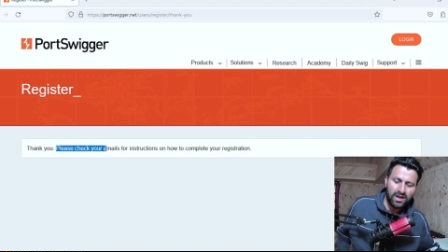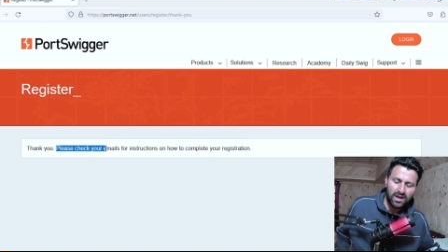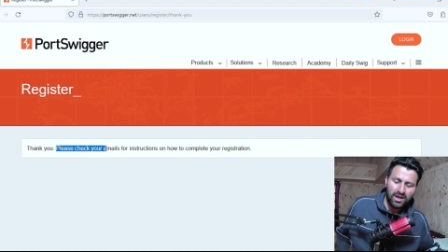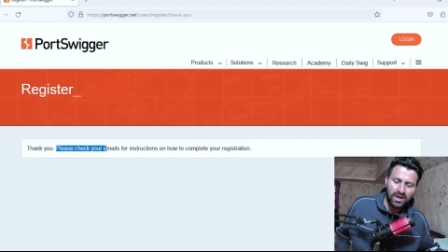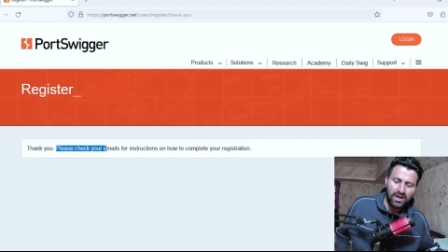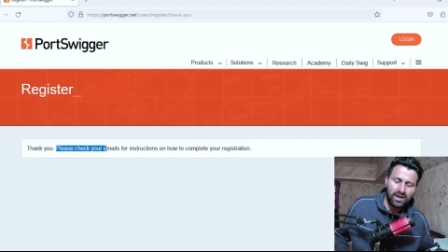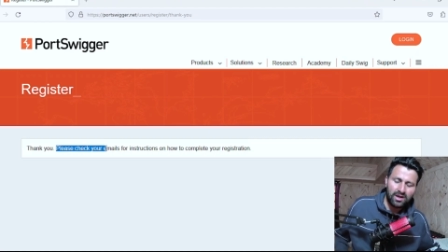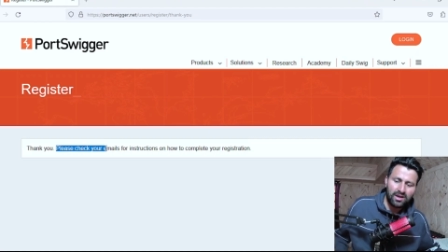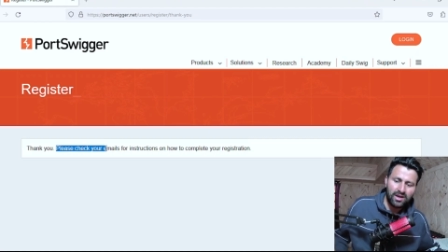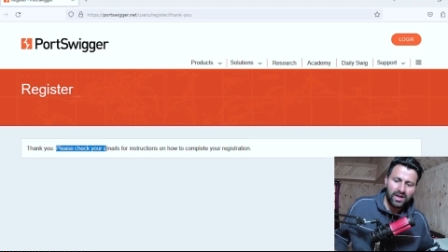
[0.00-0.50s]

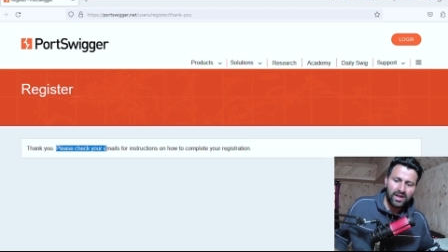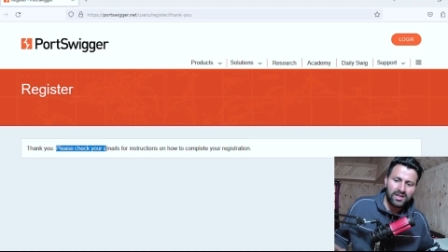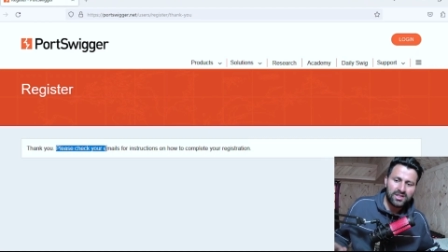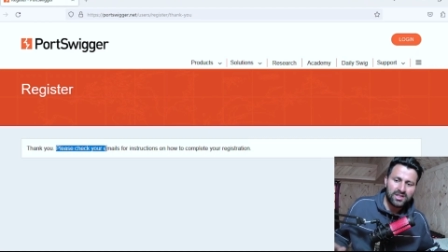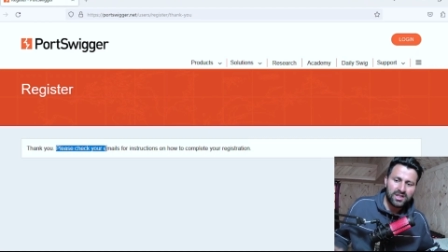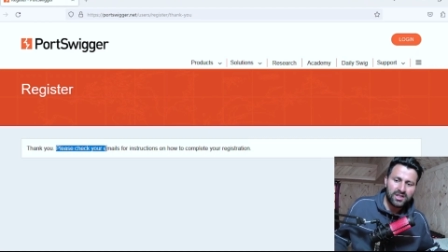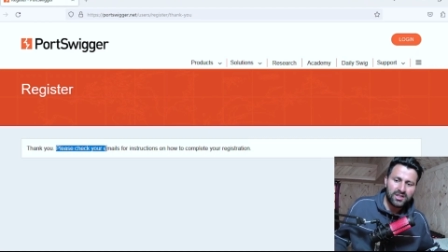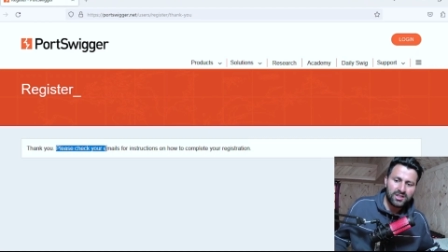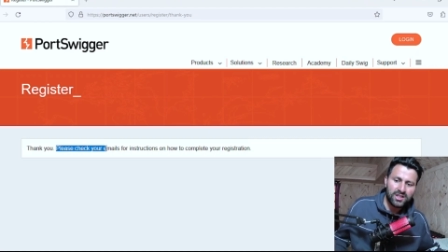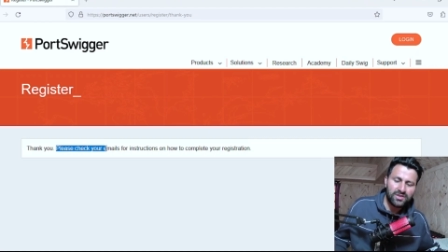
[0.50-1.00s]
uh,
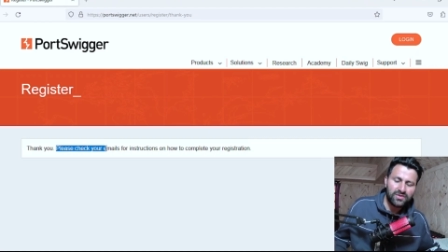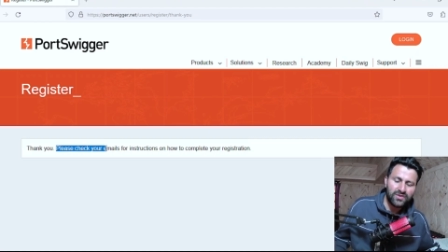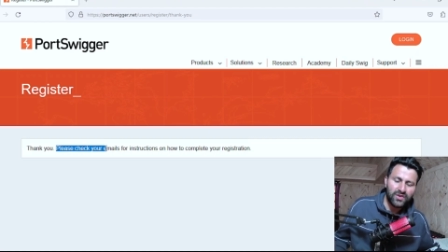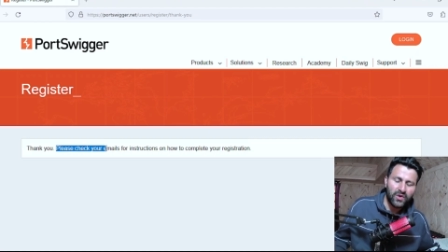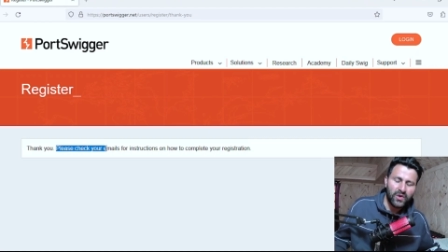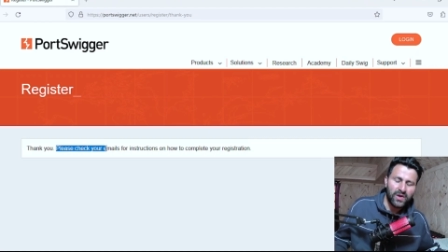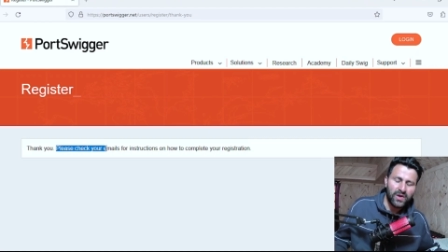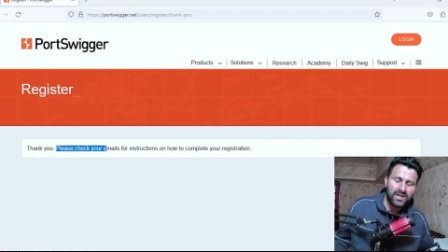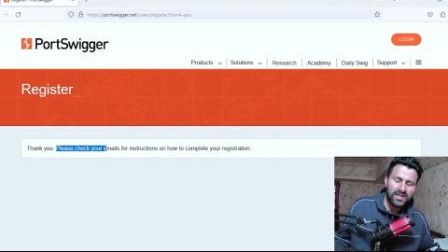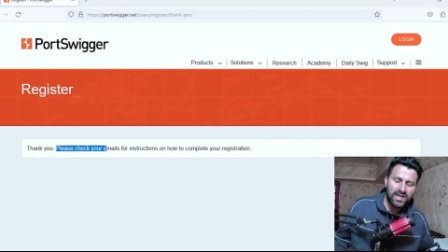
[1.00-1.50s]
instruction
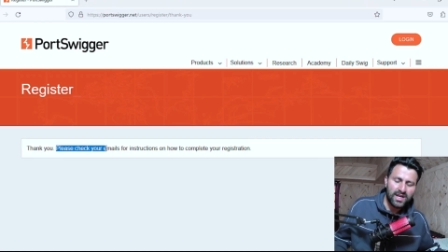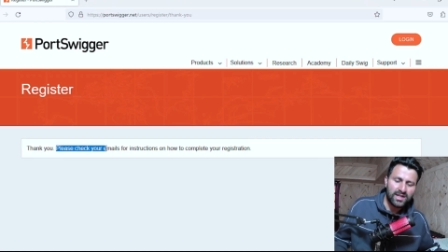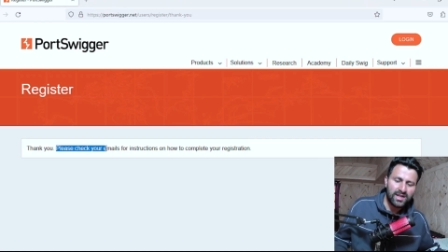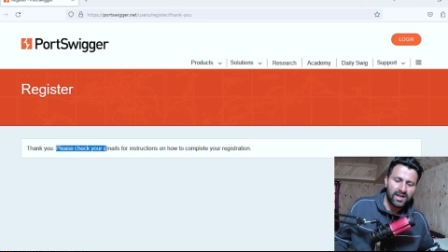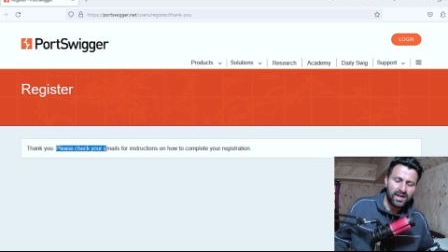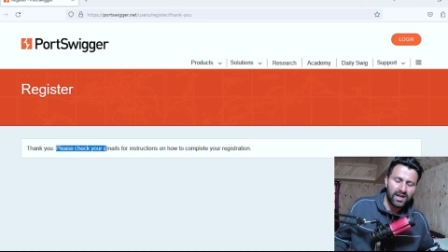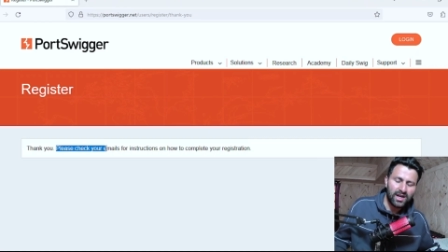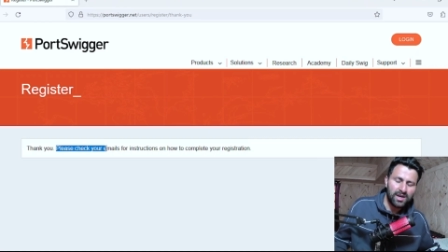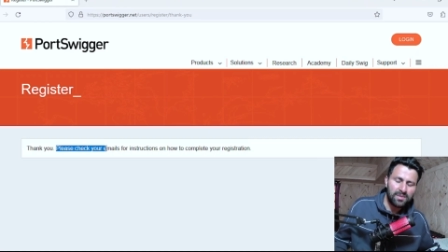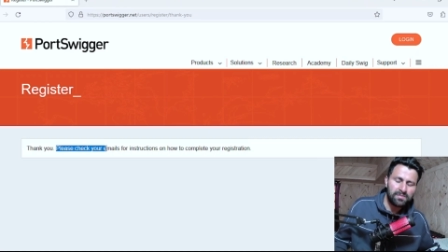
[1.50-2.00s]
for
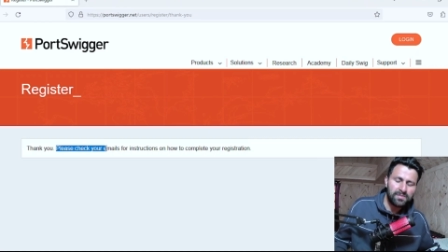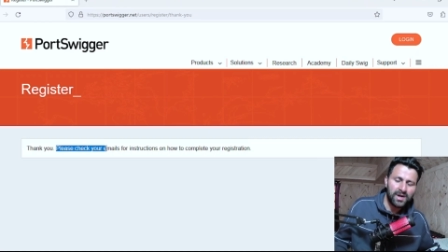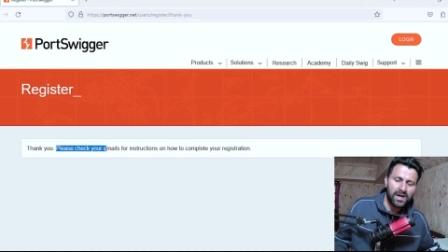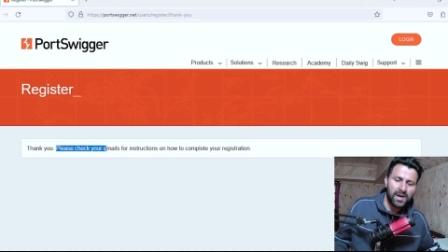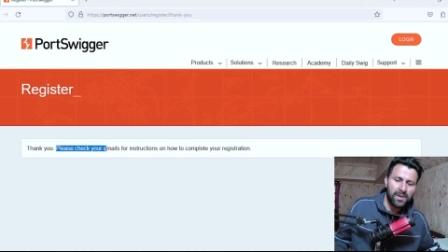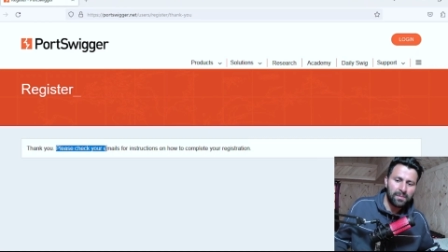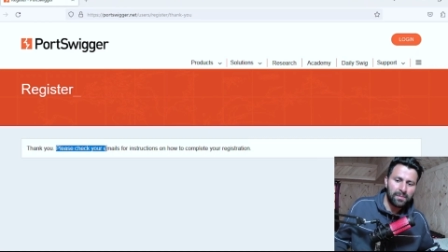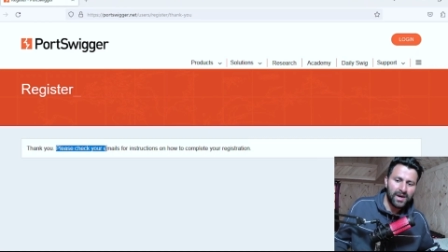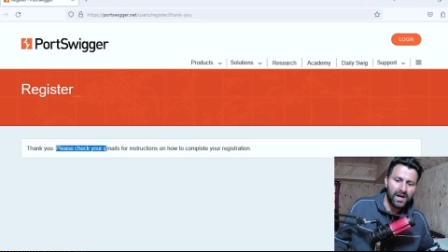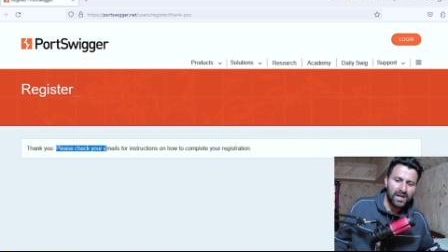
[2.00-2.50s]
setting up
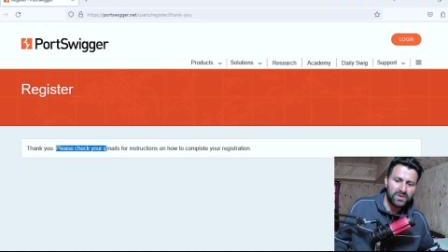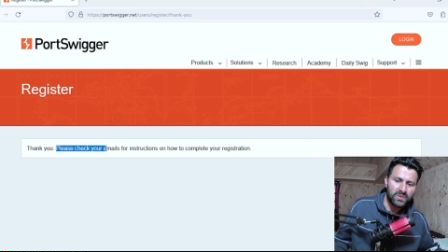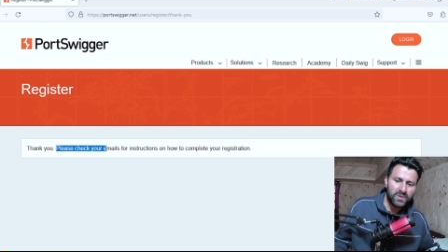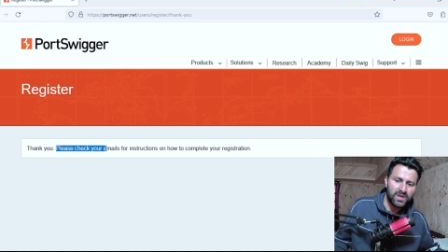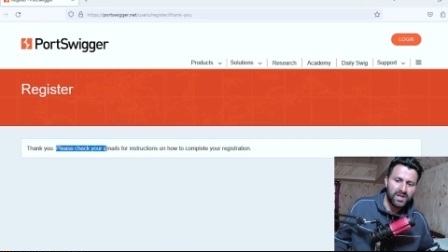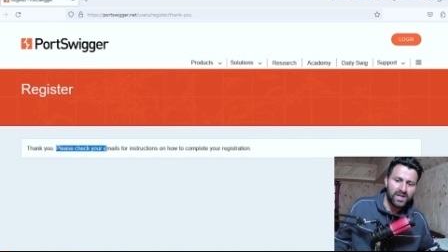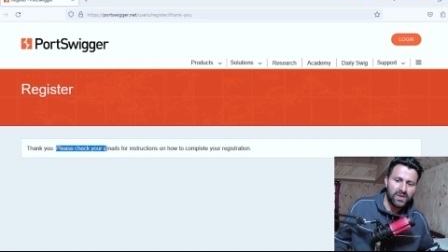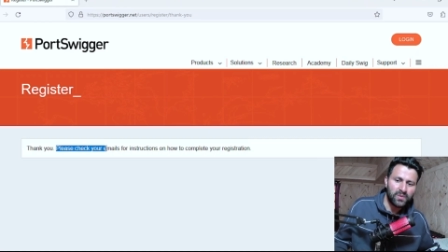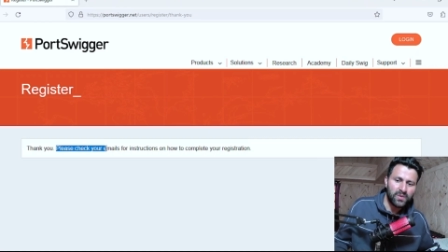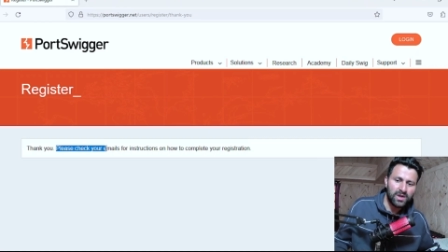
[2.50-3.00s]

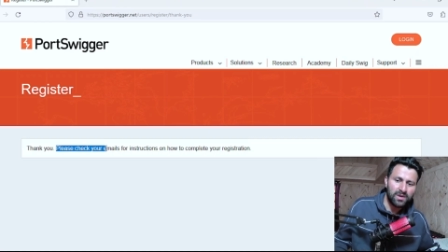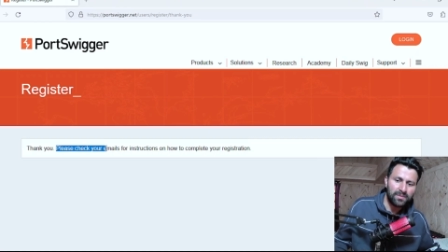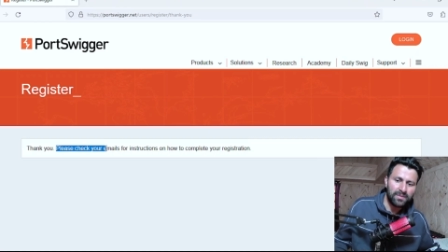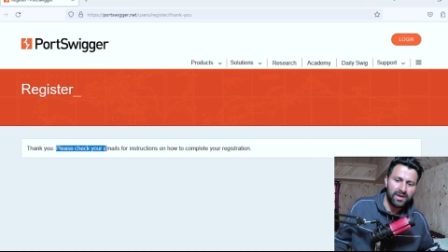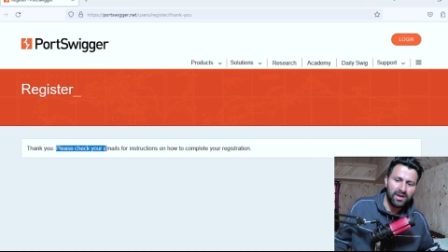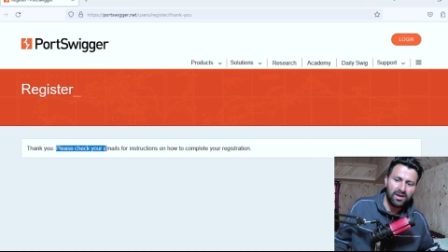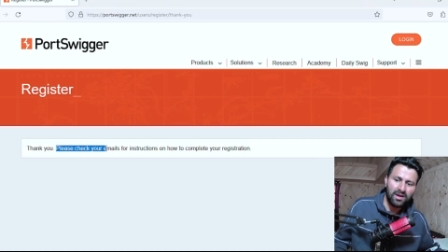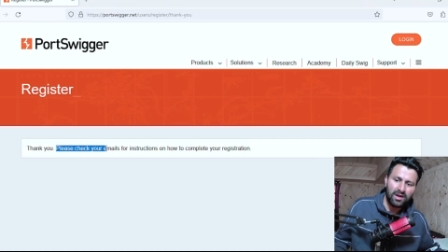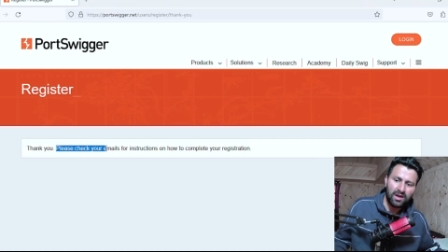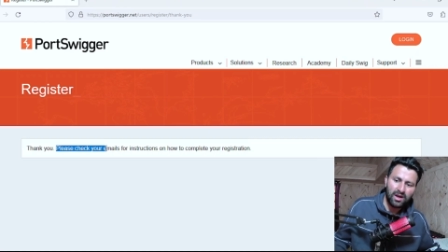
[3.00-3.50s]
password will
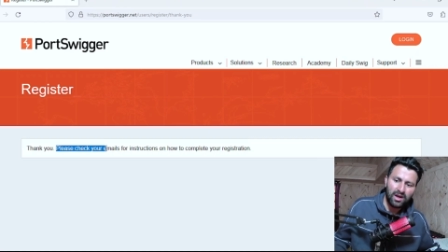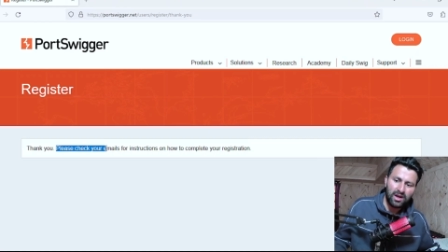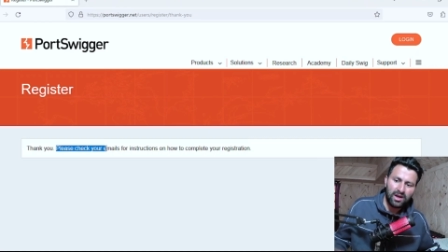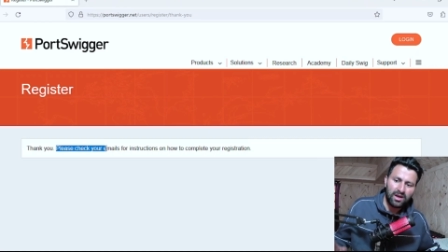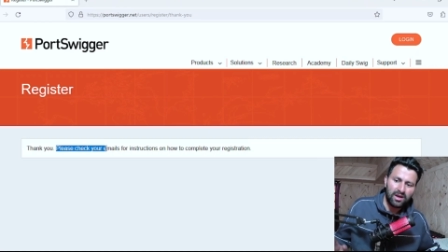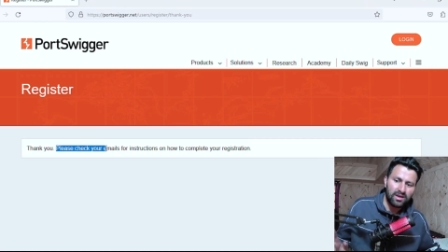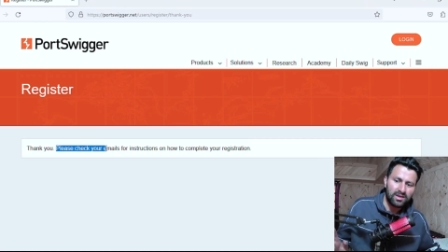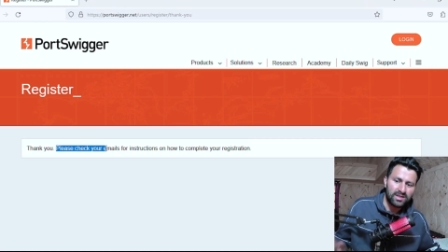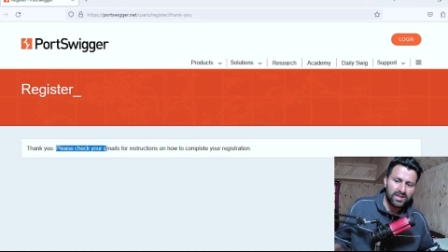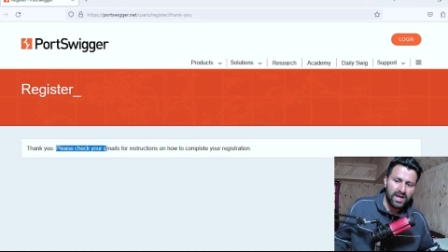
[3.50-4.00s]
be
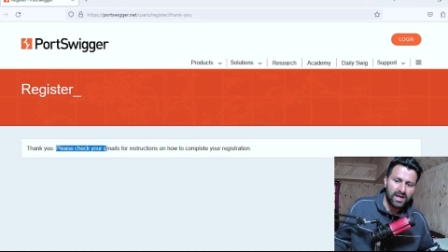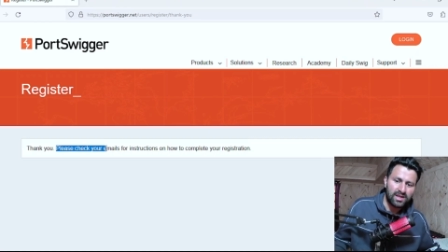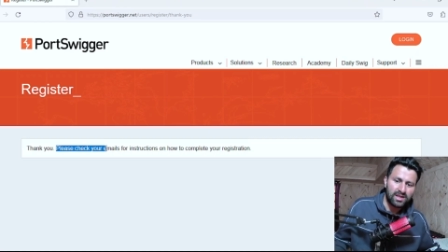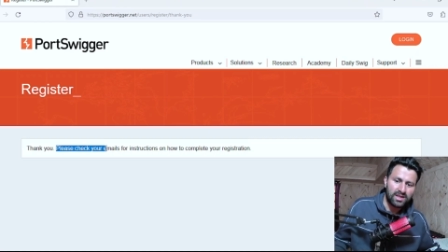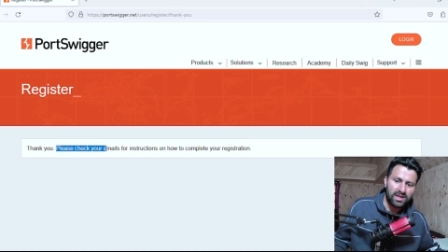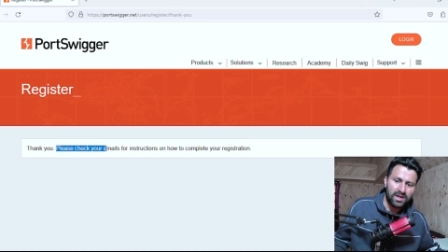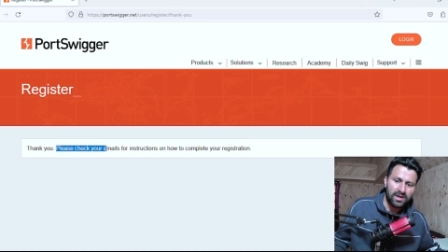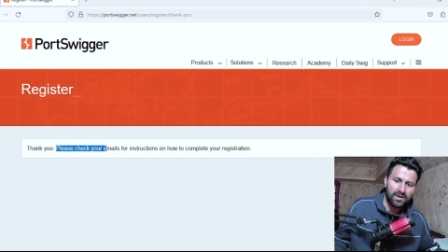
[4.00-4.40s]
sent.